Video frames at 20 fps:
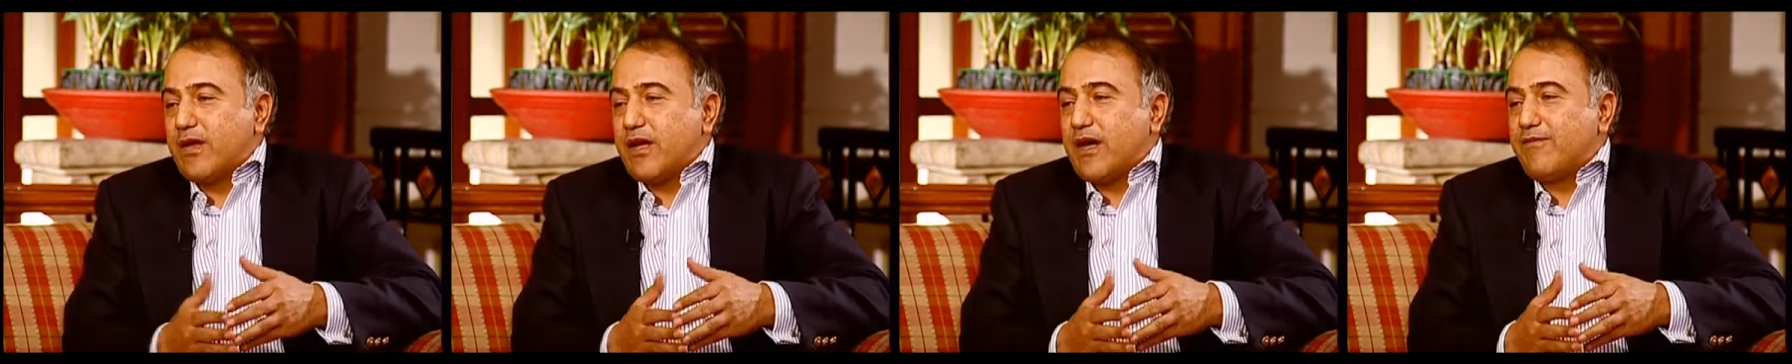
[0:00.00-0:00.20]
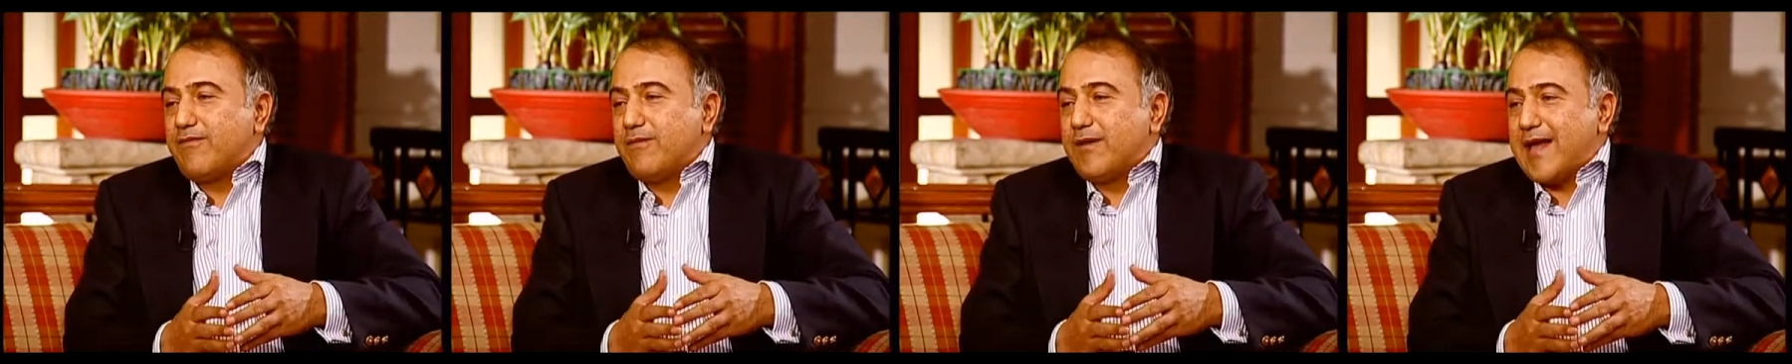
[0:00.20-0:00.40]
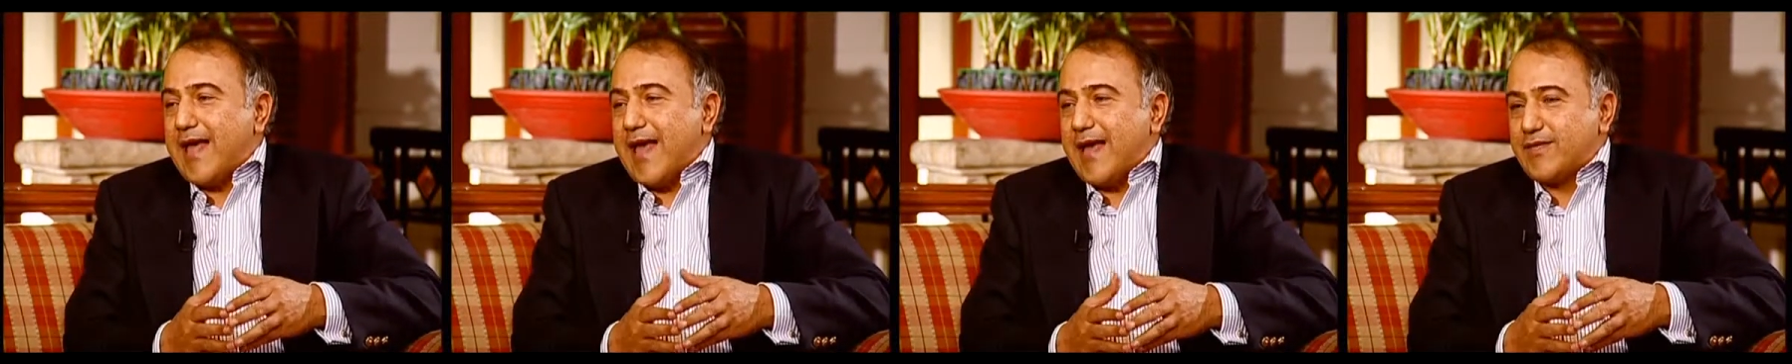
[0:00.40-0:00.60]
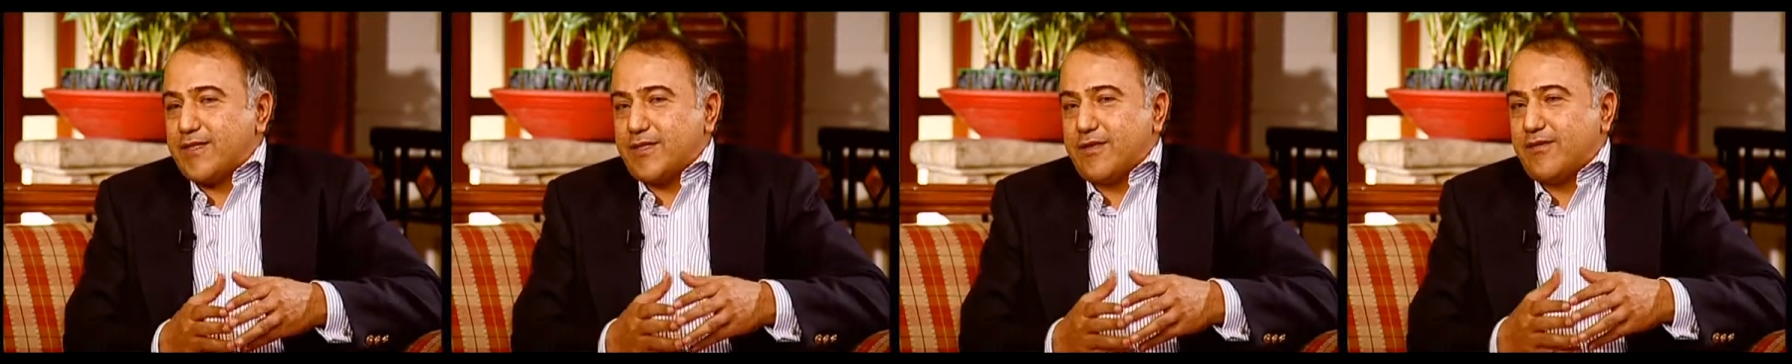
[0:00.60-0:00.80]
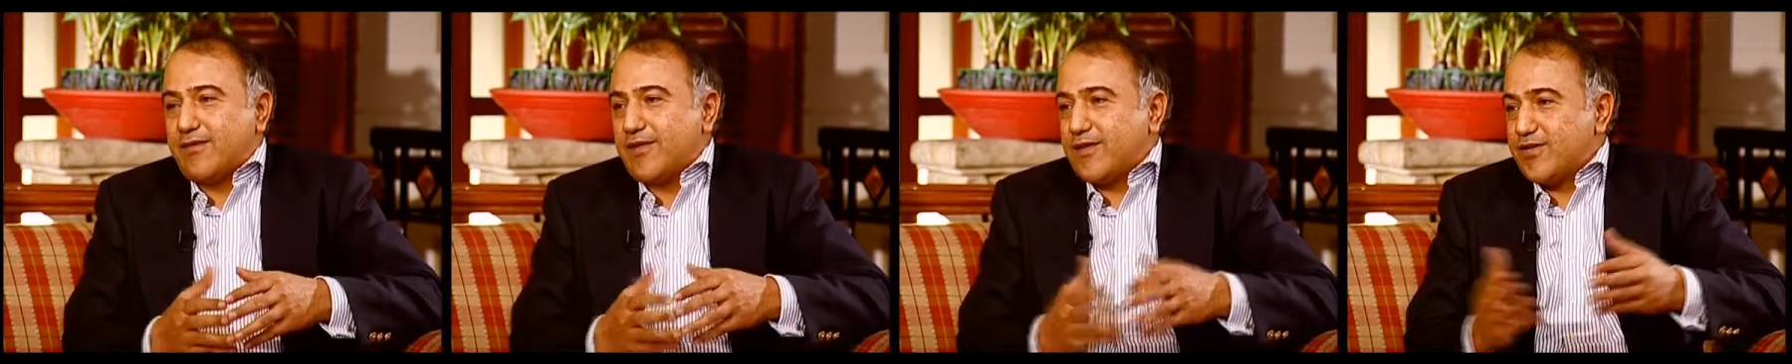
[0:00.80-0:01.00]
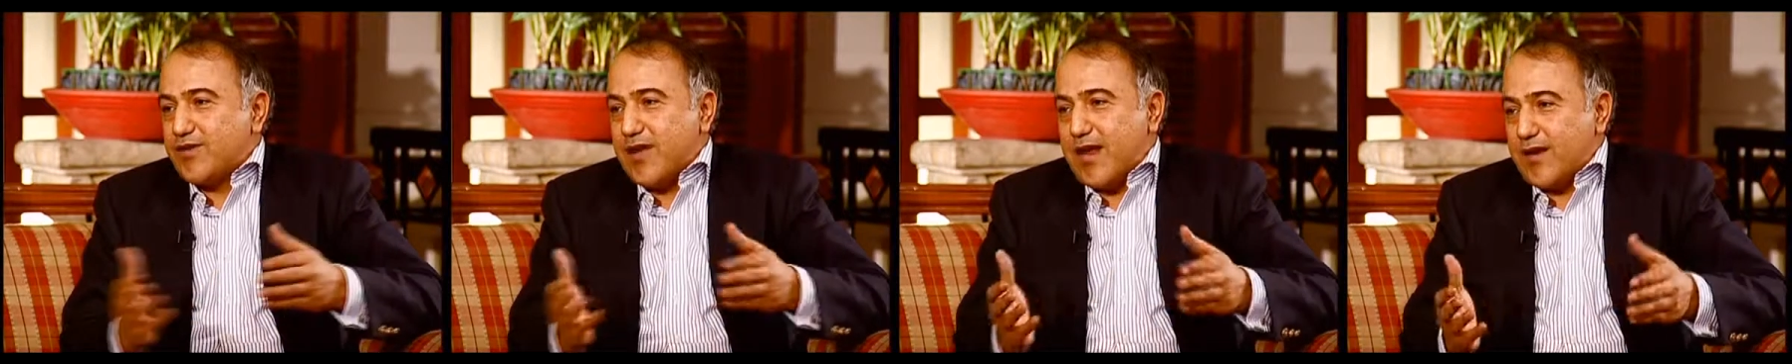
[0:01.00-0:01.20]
government actions and